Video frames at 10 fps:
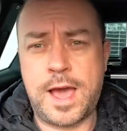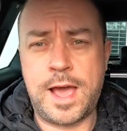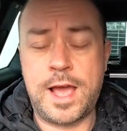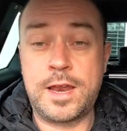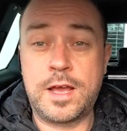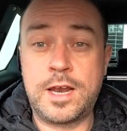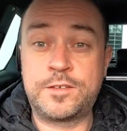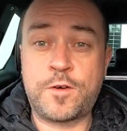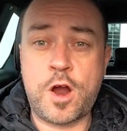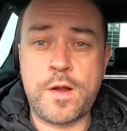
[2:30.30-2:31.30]
and let's
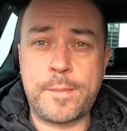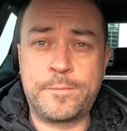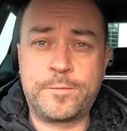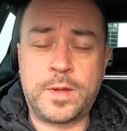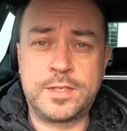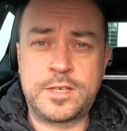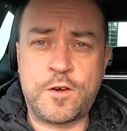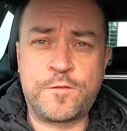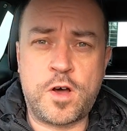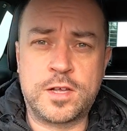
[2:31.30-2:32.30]
fire up and see how
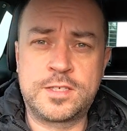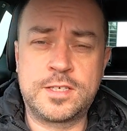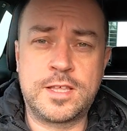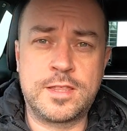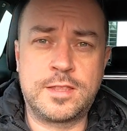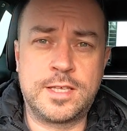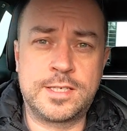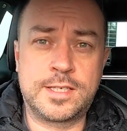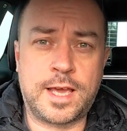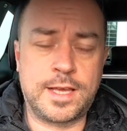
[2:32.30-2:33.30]
fast
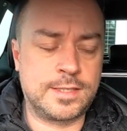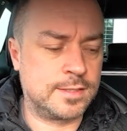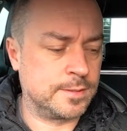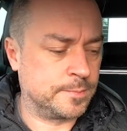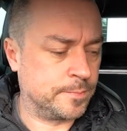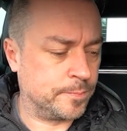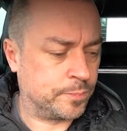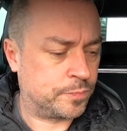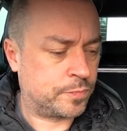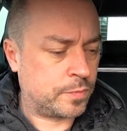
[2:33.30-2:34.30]
this takes.
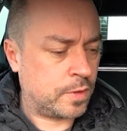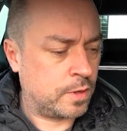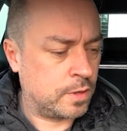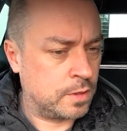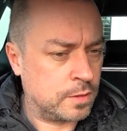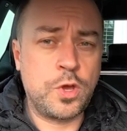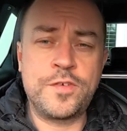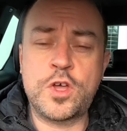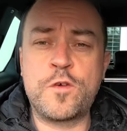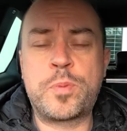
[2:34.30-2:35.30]
So
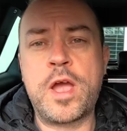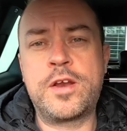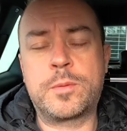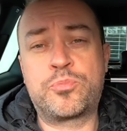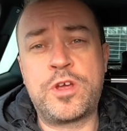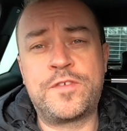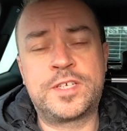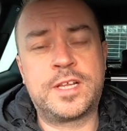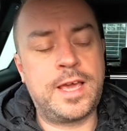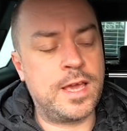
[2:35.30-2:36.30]
even though I've paired it
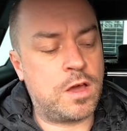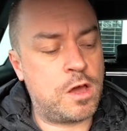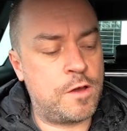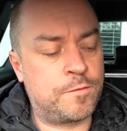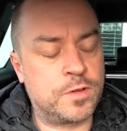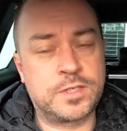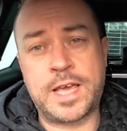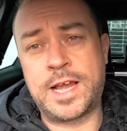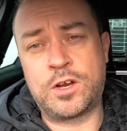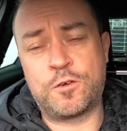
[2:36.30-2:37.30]
previously, I've
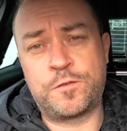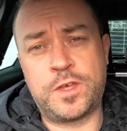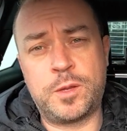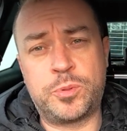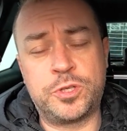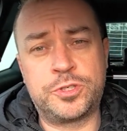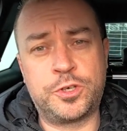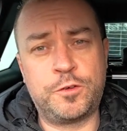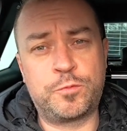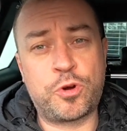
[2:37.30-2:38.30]
taken off the
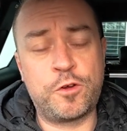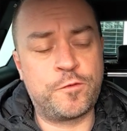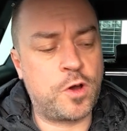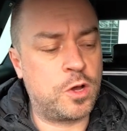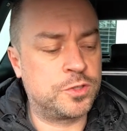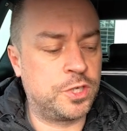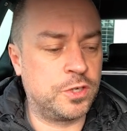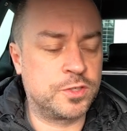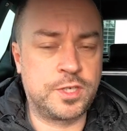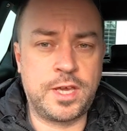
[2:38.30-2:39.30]
Bluetooth profile, so
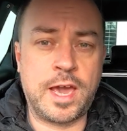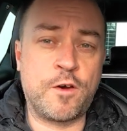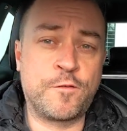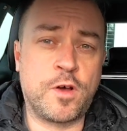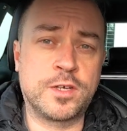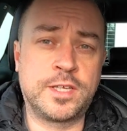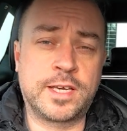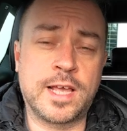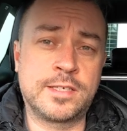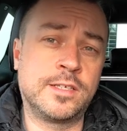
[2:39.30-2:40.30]
you'll see how fast it
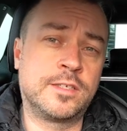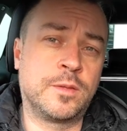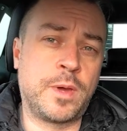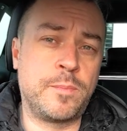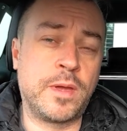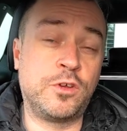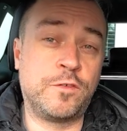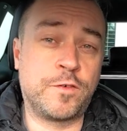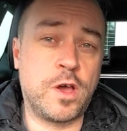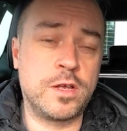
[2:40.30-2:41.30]
gets into the main menu
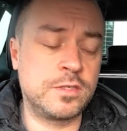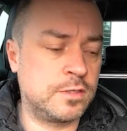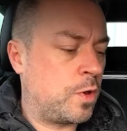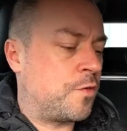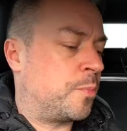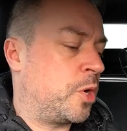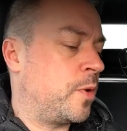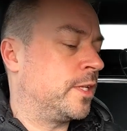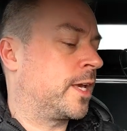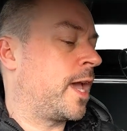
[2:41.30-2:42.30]
first. We have a blue
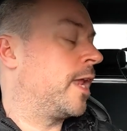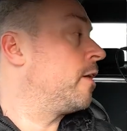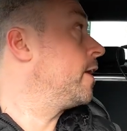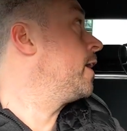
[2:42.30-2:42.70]
indicator light